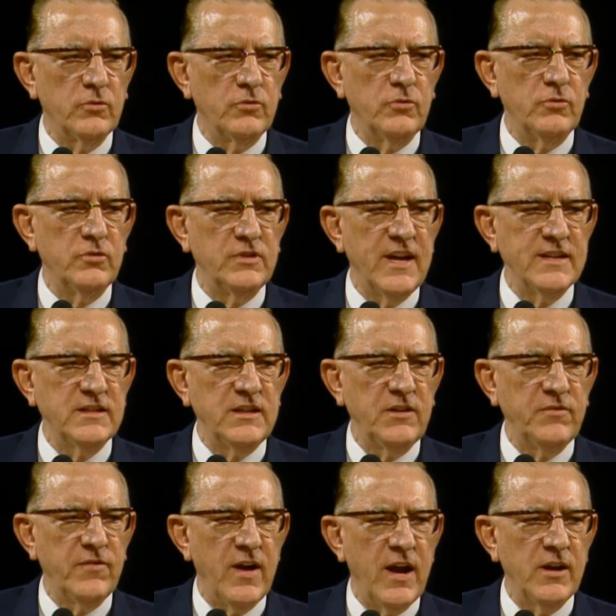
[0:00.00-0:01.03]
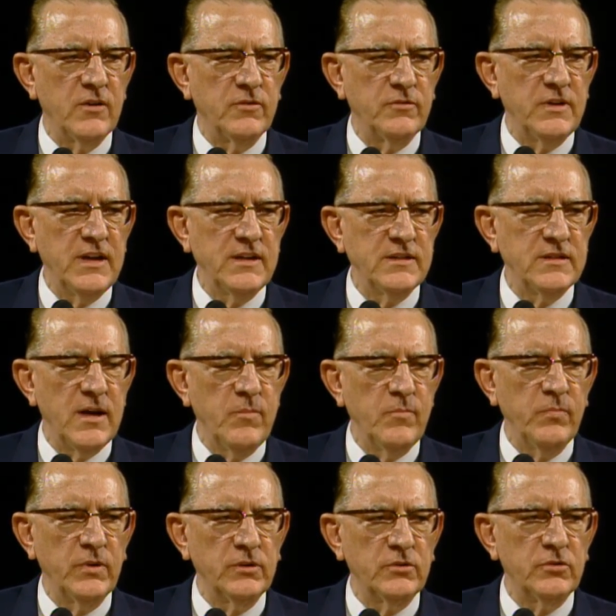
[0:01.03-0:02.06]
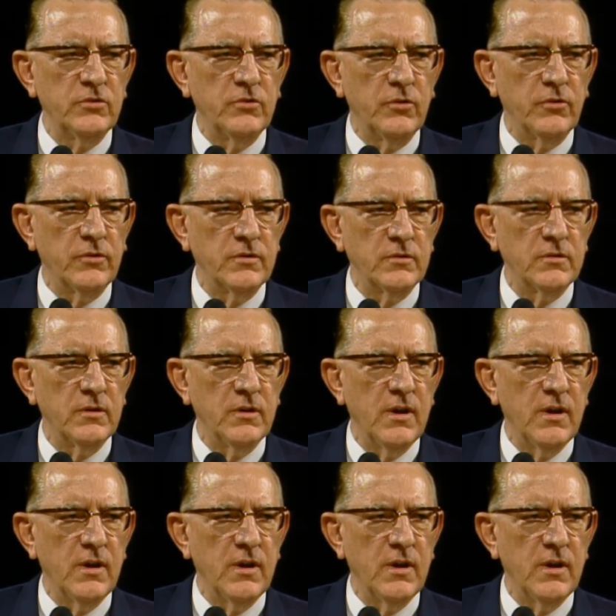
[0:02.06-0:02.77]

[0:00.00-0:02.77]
to testify of these simple truths,